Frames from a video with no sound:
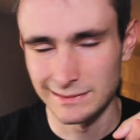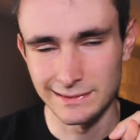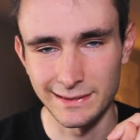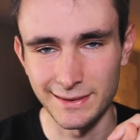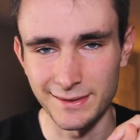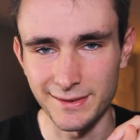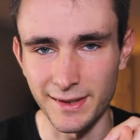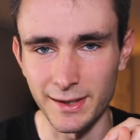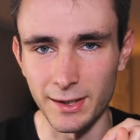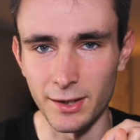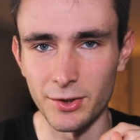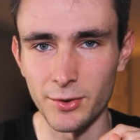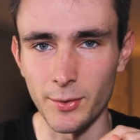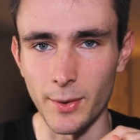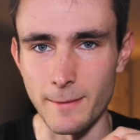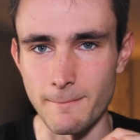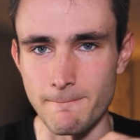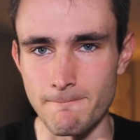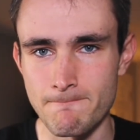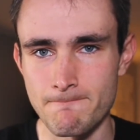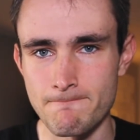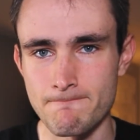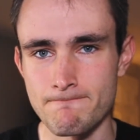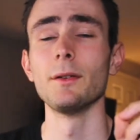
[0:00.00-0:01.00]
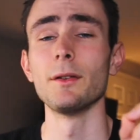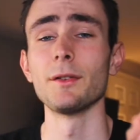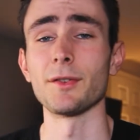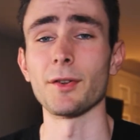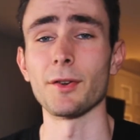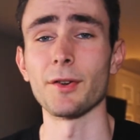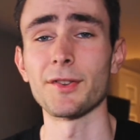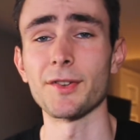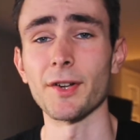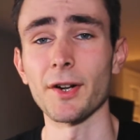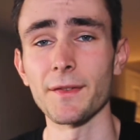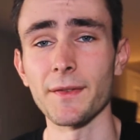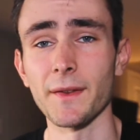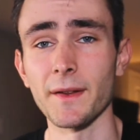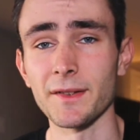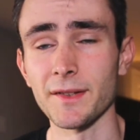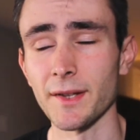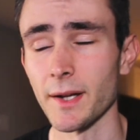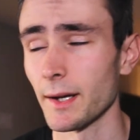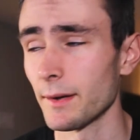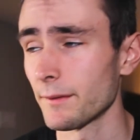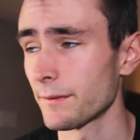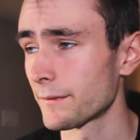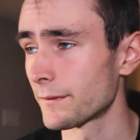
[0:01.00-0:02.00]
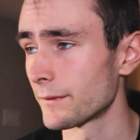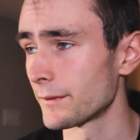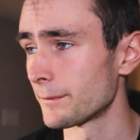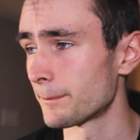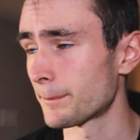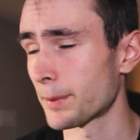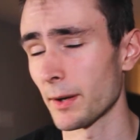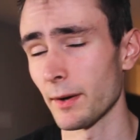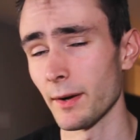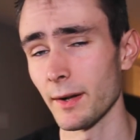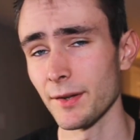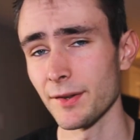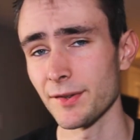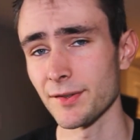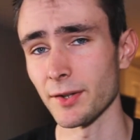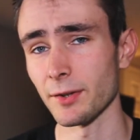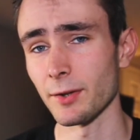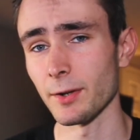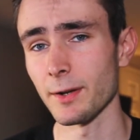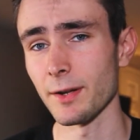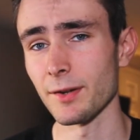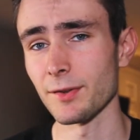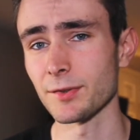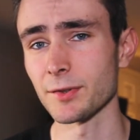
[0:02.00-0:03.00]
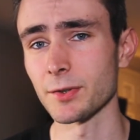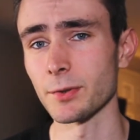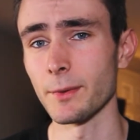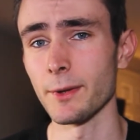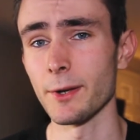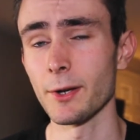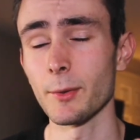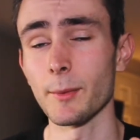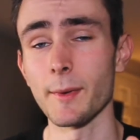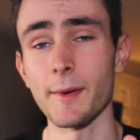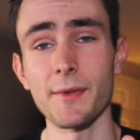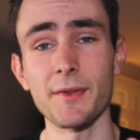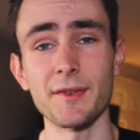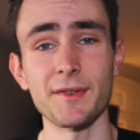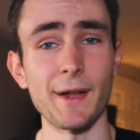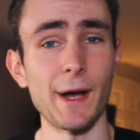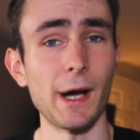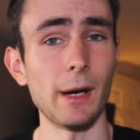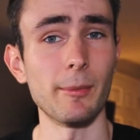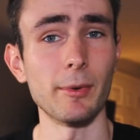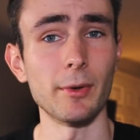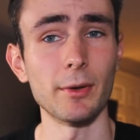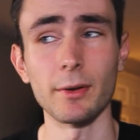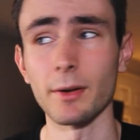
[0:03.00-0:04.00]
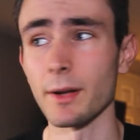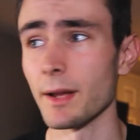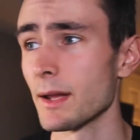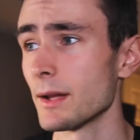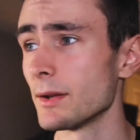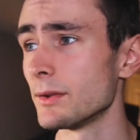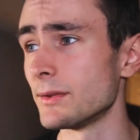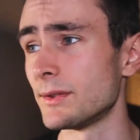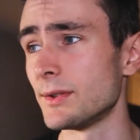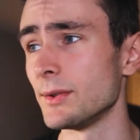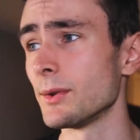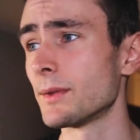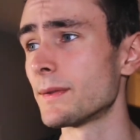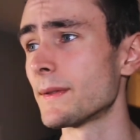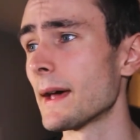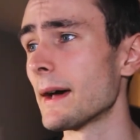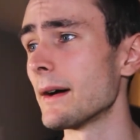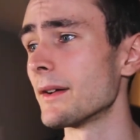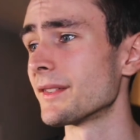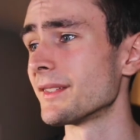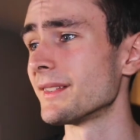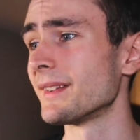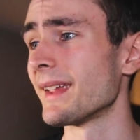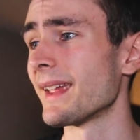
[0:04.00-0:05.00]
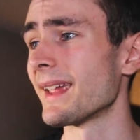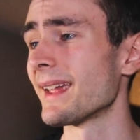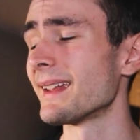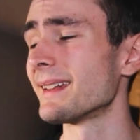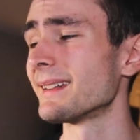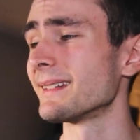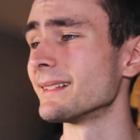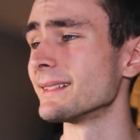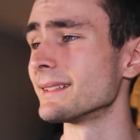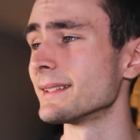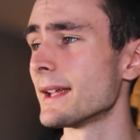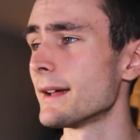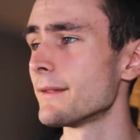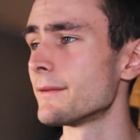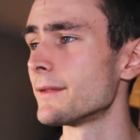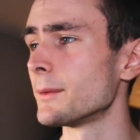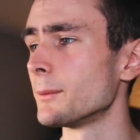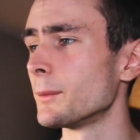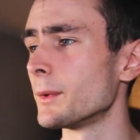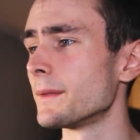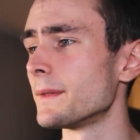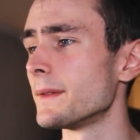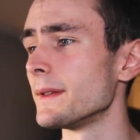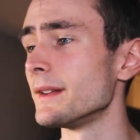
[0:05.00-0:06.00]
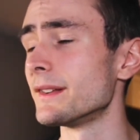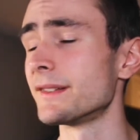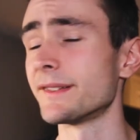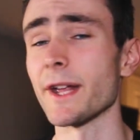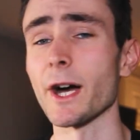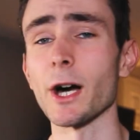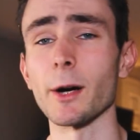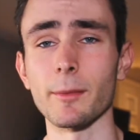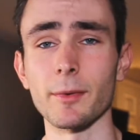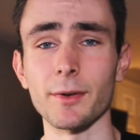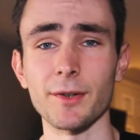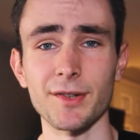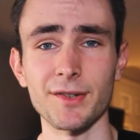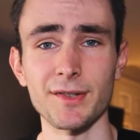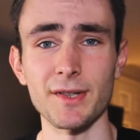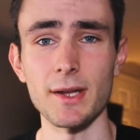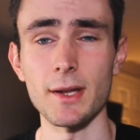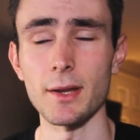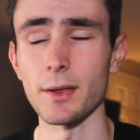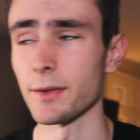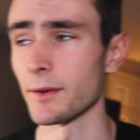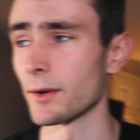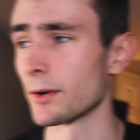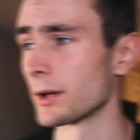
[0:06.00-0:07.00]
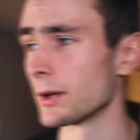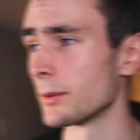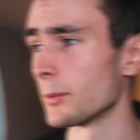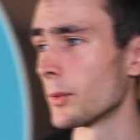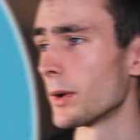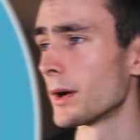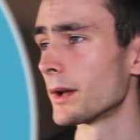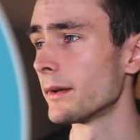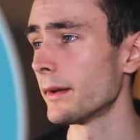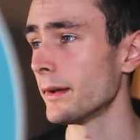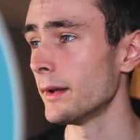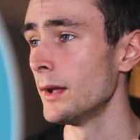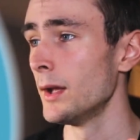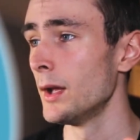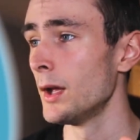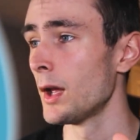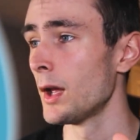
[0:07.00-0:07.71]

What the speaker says: Let's get into it. So to start things off, Perez started his career with Sauber in 2011 with the Sauber C31.